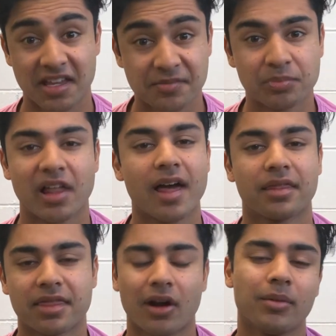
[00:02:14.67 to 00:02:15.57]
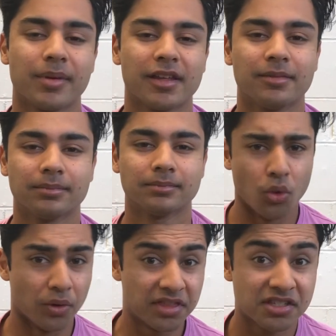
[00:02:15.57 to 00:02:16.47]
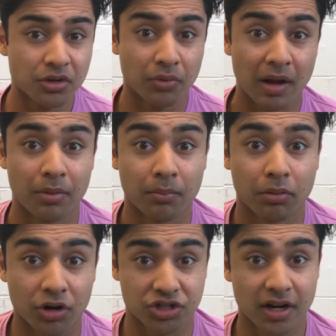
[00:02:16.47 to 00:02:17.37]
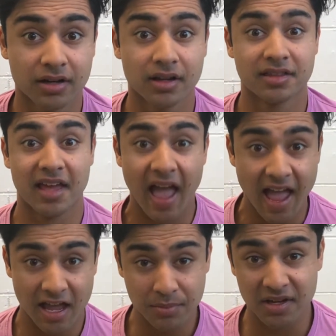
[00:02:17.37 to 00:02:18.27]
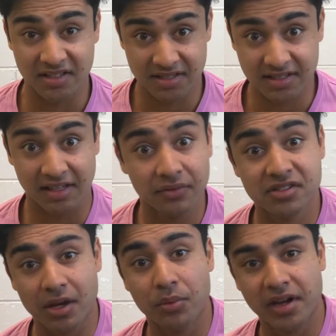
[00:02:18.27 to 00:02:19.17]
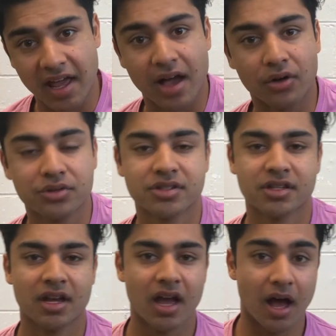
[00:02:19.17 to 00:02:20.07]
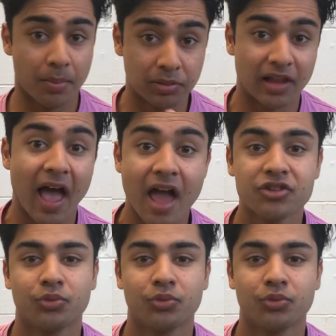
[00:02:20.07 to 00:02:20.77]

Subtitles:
is plant therapy. With the Cerebrum project, the aim is to gift someone else a plant